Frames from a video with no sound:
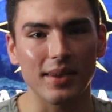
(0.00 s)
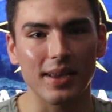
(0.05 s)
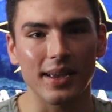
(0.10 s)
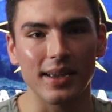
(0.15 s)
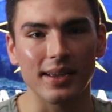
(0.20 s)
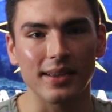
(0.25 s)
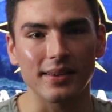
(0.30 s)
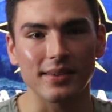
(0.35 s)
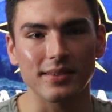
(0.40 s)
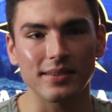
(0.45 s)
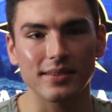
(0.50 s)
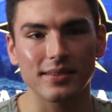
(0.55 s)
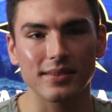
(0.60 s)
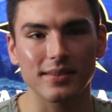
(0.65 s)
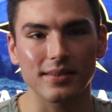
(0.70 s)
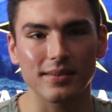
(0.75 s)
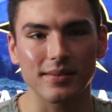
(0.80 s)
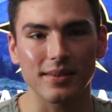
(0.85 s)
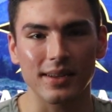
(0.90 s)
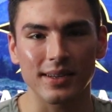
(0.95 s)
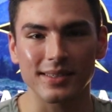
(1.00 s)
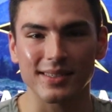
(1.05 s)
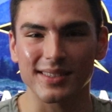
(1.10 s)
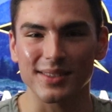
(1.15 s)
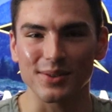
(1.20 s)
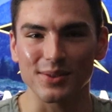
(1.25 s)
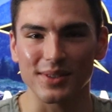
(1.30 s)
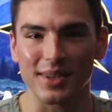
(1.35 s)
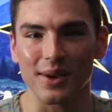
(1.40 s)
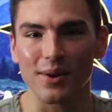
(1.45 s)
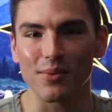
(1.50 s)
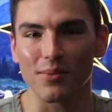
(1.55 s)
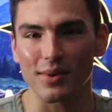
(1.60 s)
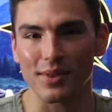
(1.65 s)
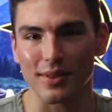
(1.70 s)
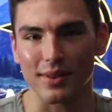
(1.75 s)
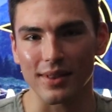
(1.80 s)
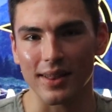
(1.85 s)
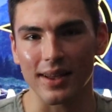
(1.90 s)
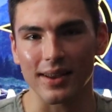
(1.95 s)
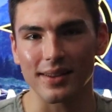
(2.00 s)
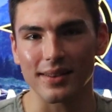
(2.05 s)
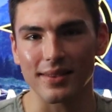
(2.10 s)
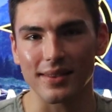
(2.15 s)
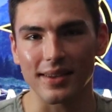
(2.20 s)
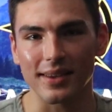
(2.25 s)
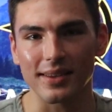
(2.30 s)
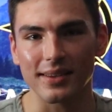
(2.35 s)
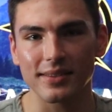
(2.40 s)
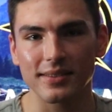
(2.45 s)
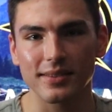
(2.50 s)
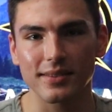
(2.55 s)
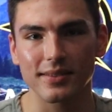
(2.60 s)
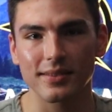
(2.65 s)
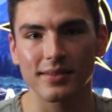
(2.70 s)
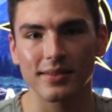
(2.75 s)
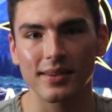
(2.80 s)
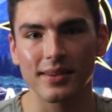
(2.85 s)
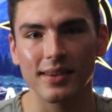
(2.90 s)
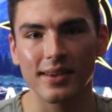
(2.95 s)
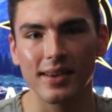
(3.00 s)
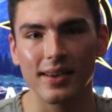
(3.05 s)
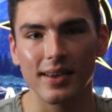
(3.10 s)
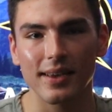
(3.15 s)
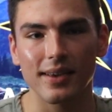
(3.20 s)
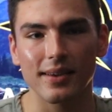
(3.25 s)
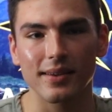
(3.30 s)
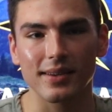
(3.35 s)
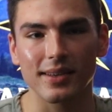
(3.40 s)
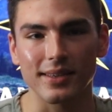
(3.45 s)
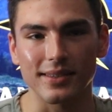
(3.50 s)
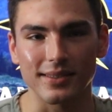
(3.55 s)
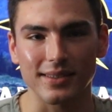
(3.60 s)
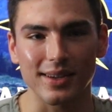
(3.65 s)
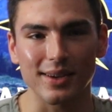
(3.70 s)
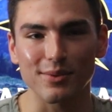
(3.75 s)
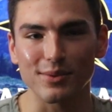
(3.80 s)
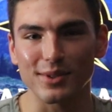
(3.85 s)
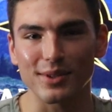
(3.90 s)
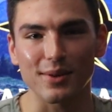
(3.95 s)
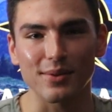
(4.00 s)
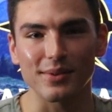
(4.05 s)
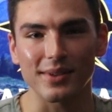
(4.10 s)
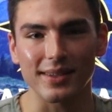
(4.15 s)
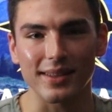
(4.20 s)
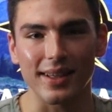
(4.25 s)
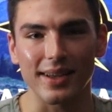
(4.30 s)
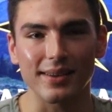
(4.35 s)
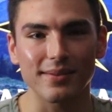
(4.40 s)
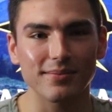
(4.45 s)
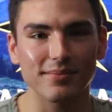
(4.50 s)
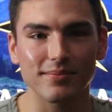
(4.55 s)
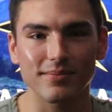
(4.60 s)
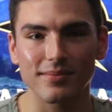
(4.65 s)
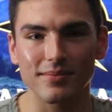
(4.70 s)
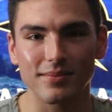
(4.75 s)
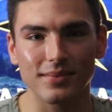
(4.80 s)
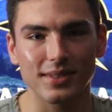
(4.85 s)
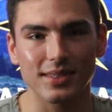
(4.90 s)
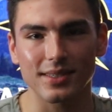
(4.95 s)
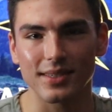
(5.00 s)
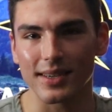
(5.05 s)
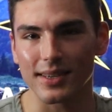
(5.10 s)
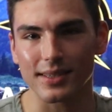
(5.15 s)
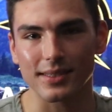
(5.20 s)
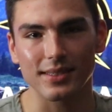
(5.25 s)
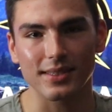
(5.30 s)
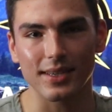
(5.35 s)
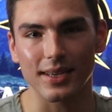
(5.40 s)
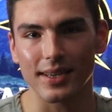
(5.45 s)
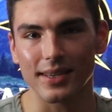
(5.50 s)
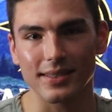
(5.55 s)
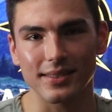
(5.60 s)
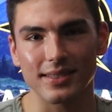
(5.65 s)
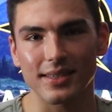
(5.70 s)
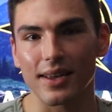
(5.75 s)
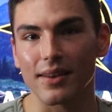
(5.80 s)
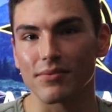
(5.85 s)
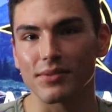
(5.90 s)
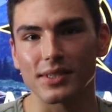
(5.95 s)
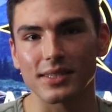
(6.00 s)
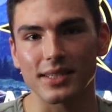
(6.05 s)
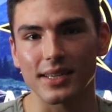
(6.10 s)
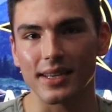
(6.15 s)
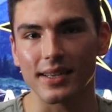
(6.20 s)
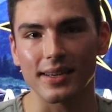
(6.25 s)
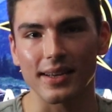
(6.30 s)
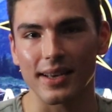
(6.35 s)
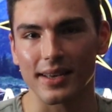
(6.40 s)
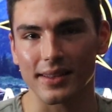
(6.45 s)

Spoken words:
And I still dealt with a lot of things, because I was only 16, 17